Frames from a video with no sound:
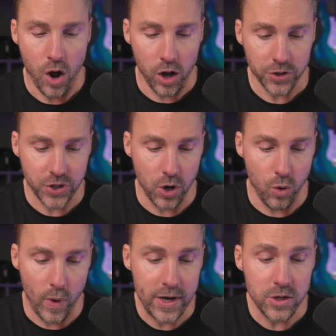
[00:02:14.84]
Also,
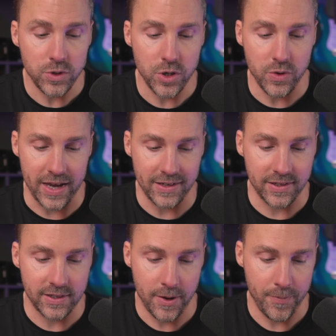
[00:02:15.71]
when you do
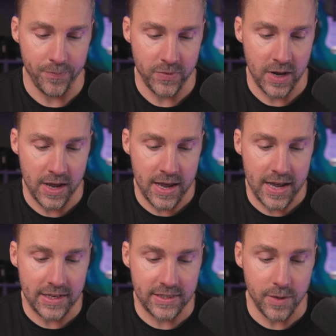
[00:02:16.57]
this,
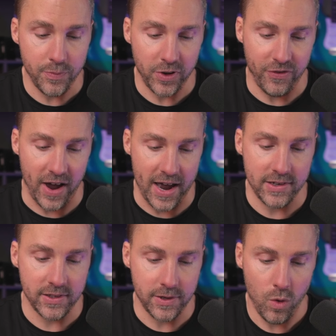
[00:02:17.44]
it
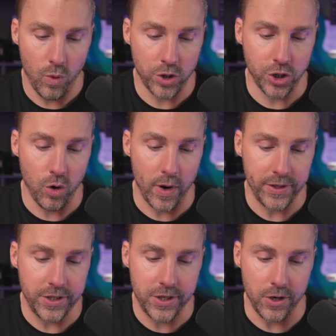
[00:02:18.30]
simplifies what you're going
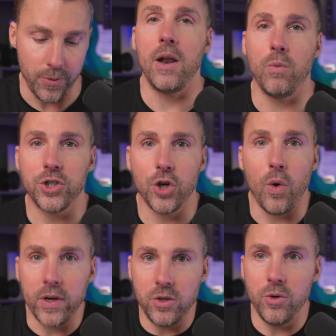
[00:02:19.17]
to do and what you're
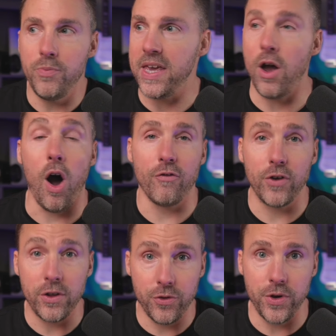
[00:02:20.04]
going to be
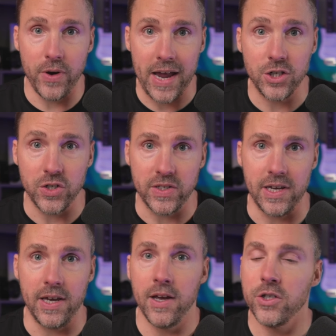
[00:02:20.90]
offering through your
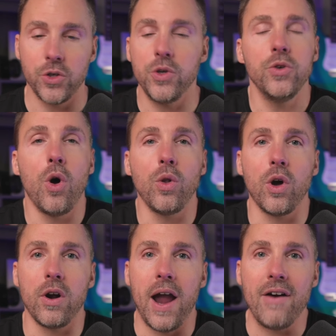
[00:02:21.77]
agency. So you no
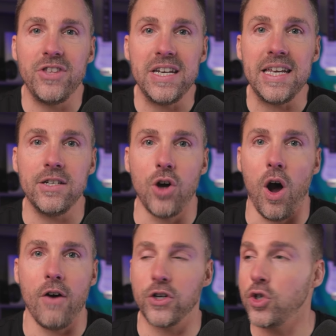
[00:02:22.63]
longer have the need to
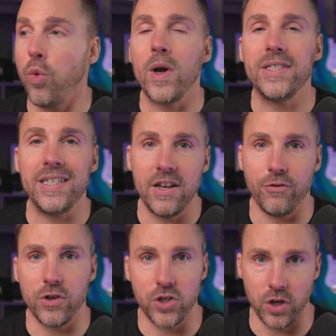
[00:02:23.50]
offer 20
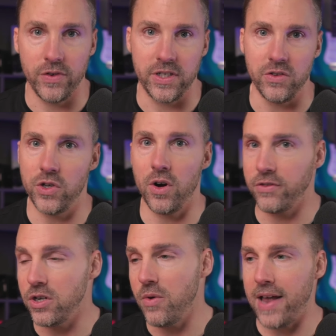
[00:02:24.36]
different services. You don't
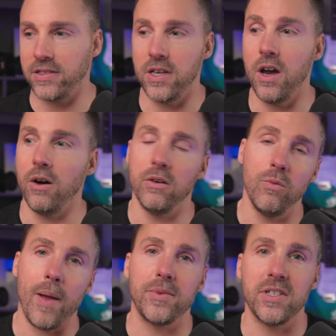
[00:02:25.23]
have to do SEO
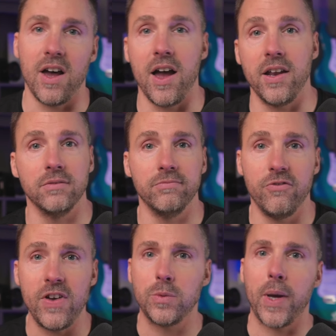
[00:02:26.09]
and web design and
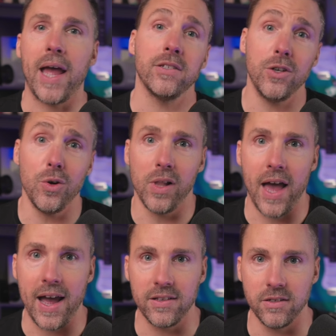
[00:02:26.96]
Facebook ads and Google
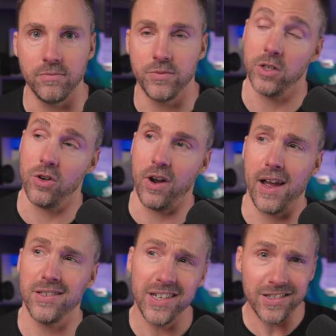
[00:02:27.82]
ads and TikTok
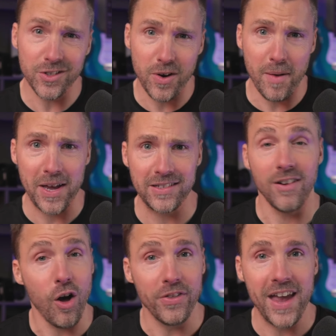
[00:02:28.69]
ads and Instagram ads,
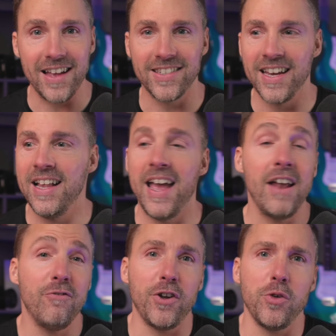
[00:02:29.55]
and all the ads
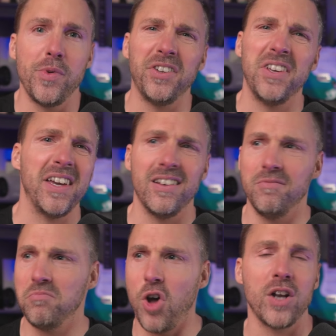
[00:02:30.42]
and funnel building
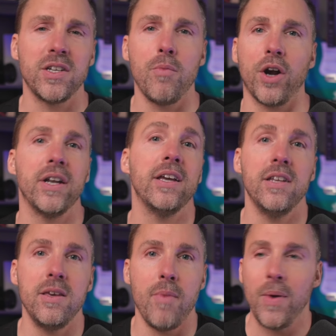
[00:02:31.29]
and content marketing
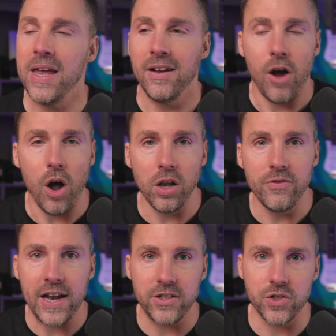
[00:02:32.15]
and email. All of
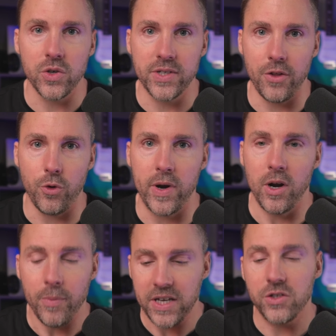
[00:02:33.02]
that just goes out the
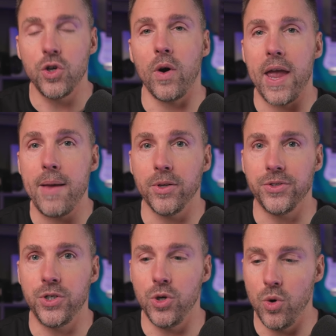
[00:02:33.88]
window because you're able
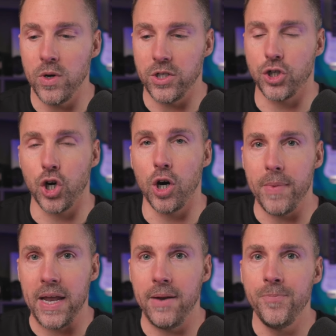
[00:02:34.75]
to
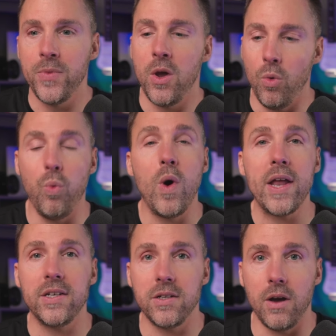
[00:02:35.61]
determine
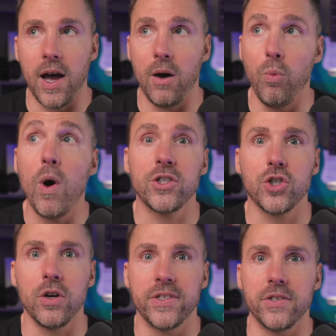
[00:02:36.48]
what
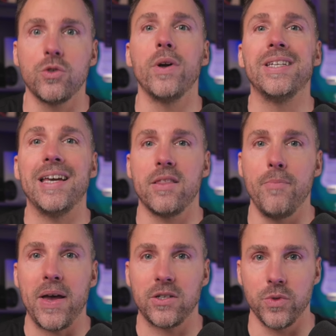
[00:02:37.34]
service is going to get the
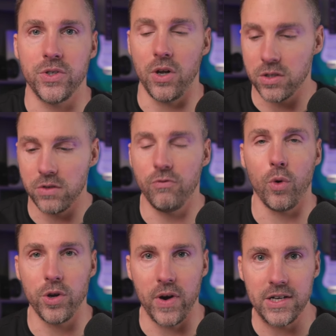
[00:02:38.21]
best results
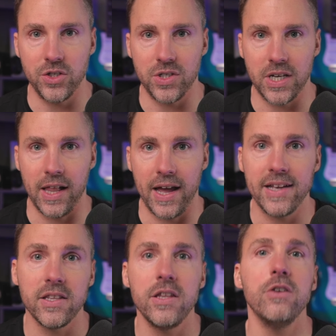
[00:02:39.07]
for your agency
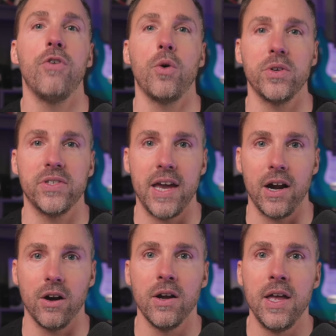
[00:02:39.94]
clients. And then you focus
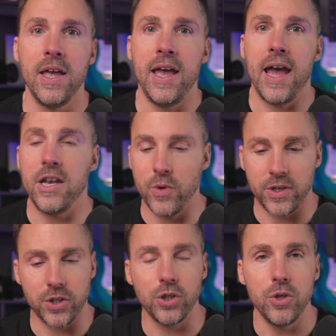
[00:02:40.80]
there and you
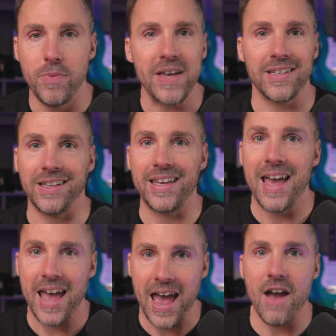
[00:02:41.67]
exclude basically
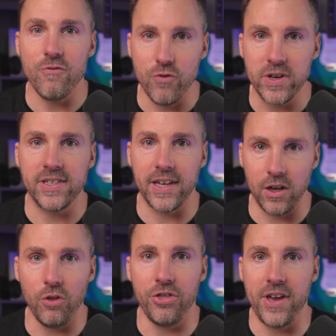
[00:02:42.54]
every
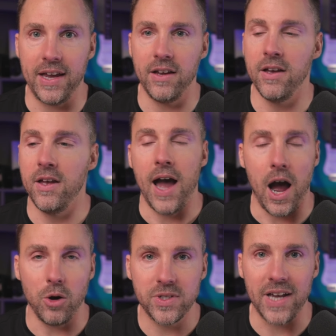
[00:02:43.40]
single thing
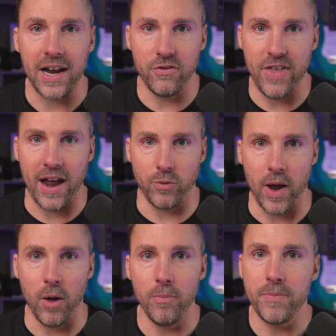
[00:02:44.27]
outside of that
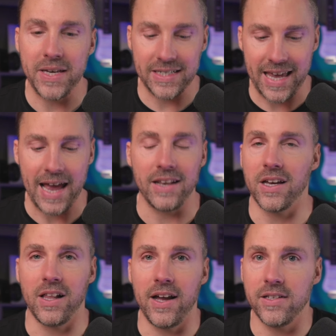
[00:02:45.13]
realm, because again,
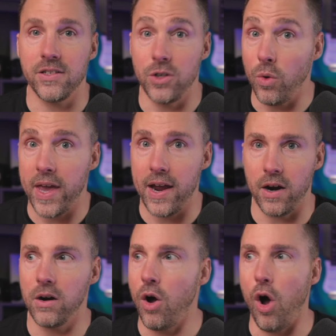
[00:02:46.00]
the clients don't
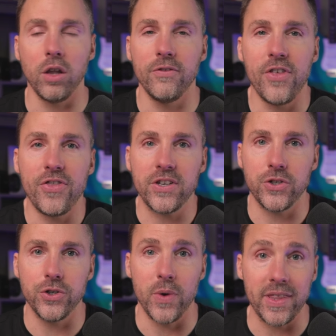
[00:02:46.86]
care all of the things
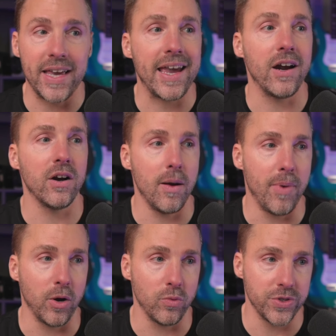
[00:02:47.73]
you're doing. They care
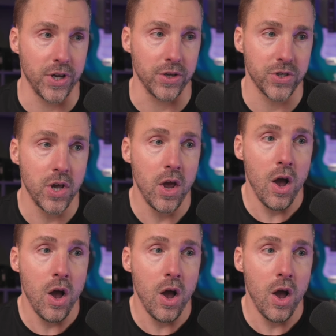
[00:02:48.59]
about results.